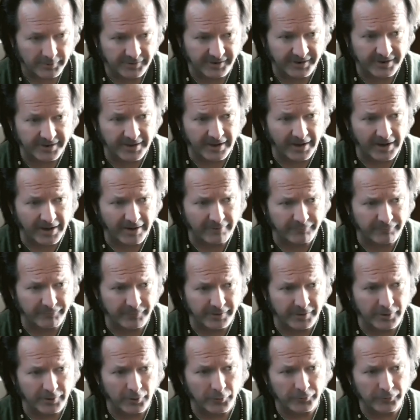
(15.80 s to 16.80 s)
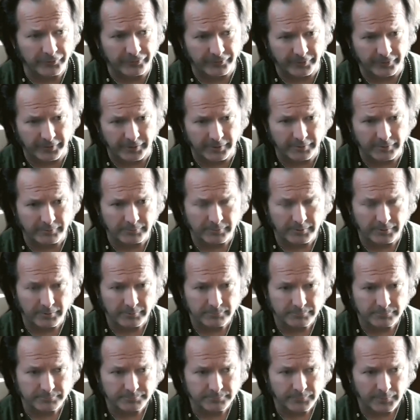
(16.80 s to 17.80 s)
D I V O C.
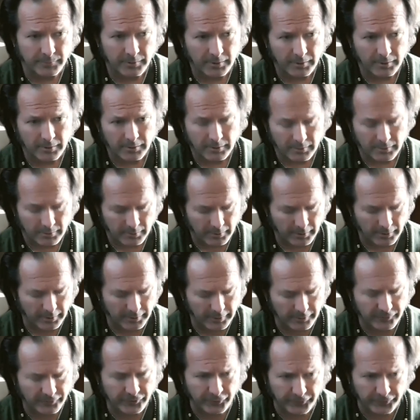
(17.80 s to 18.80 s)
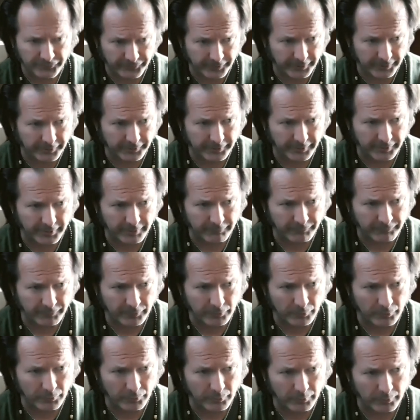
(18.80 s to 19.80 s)
And interestingly, if
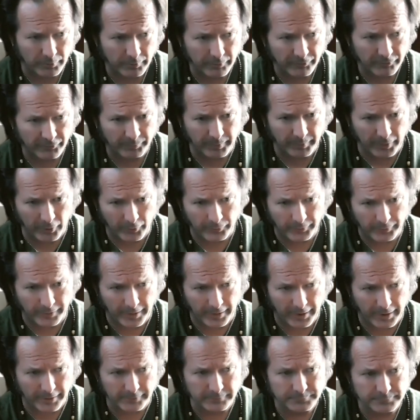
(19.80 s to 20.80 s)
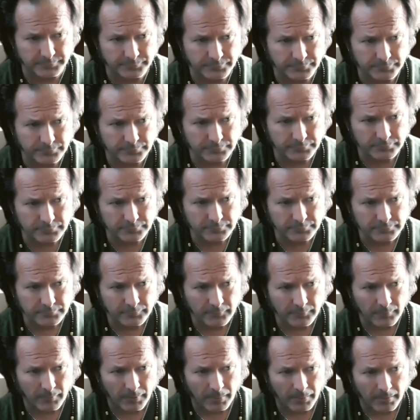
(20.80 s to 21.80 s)
you spelled that
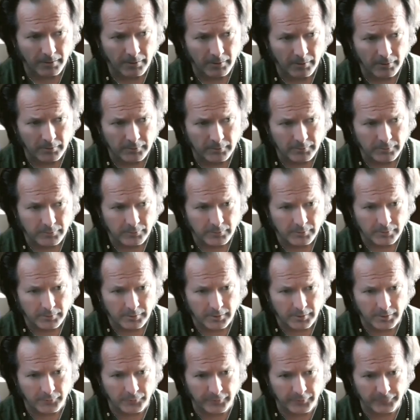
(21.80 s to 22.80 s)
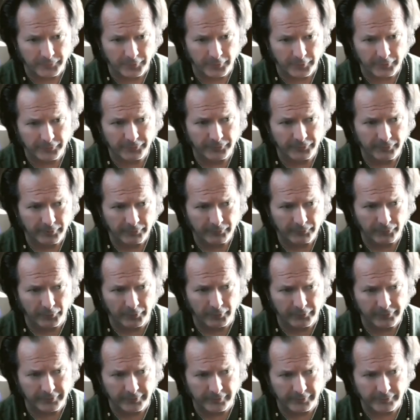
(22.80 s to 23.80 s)
in reverse
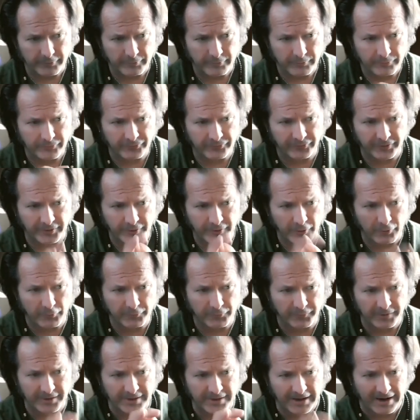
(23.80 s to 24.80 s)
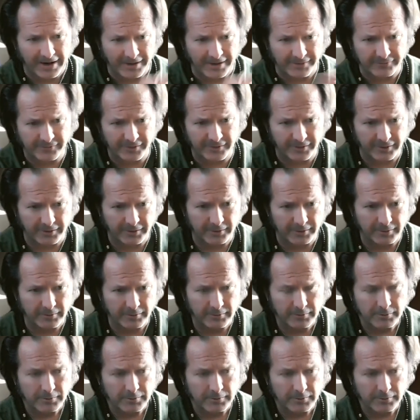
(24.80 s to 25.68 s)
portion, C O V I D,